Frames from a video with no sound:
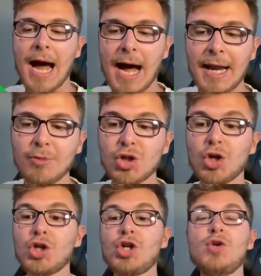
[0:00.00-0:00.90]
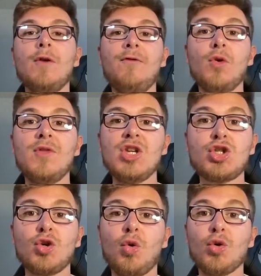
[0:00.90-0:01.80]
And I'm just going to show you a few of these
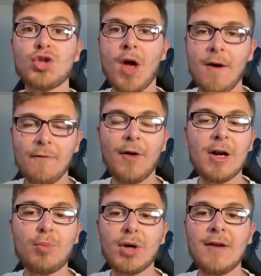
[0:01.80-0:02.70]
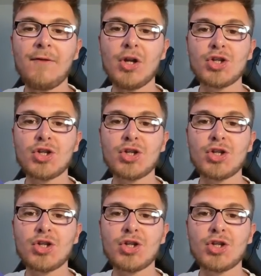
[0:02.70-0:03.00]
tools very briefly.